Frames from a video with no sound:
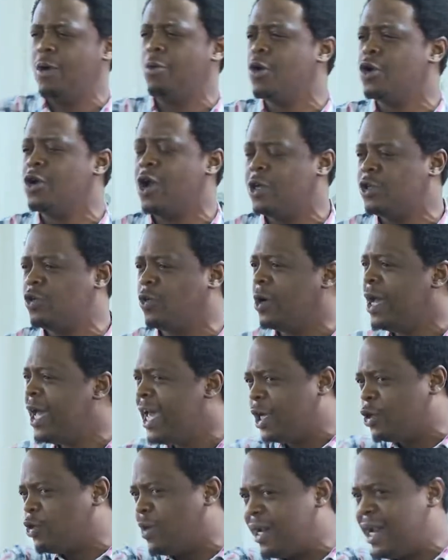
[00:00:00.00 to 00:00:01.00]
will not do
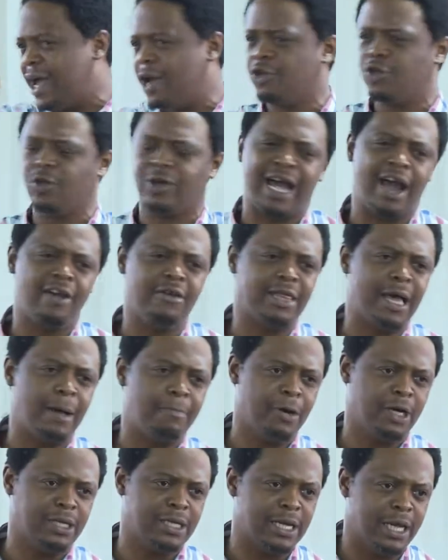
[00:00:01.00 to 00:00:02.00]
is to allow you to carry that
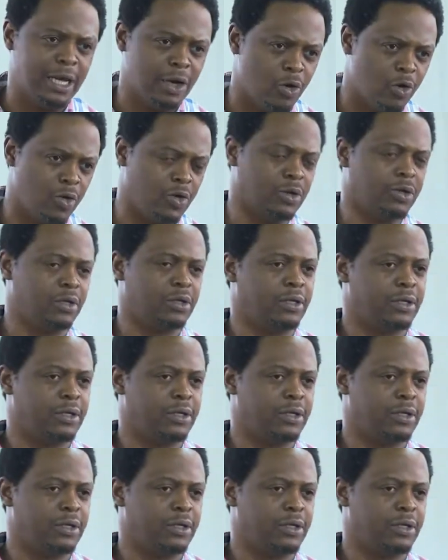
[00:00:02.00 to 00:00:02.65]
burden alone.